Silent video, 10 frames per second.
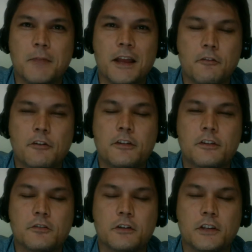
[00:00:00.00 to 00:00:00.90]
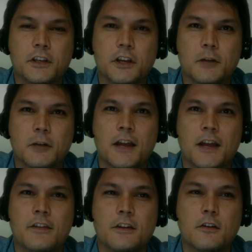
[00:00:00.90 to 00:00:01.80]
everything is looking up,
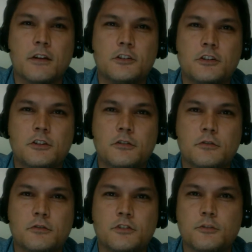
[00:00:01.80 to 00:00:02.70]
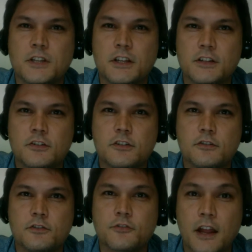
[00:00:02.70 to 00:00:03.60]
and they go into to begin to
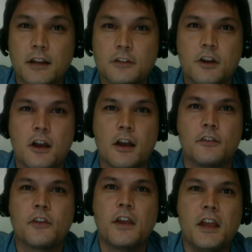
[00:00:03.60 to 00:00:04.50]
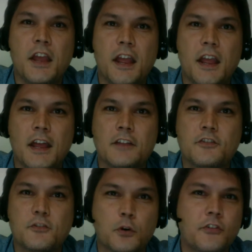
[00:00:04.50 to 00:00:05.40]
strategize and
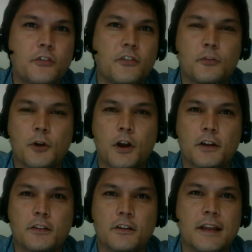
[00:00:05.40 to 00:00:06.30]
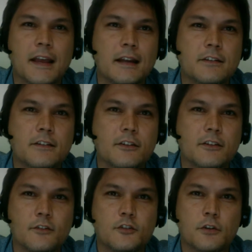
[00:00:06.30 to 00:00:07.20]
source this product, they're going to add it to their
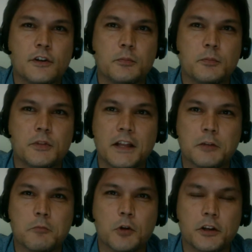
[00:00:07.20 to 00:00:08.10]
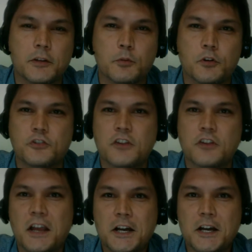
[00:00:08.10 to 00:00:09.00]
inventory, they're planning a marketing push,
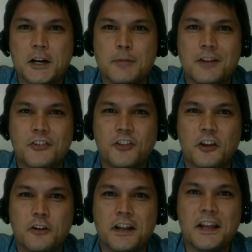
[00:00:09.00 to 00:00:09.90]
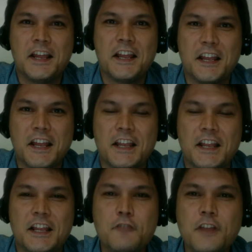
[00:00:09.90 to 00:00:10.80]
et cetera.
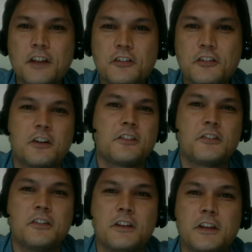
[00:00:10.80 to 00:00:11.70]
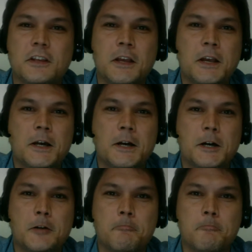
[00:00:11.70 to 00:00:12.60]
If they start to see
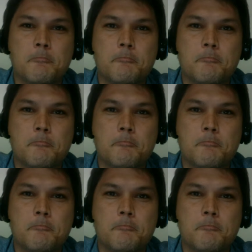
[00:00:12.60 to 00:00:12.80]
10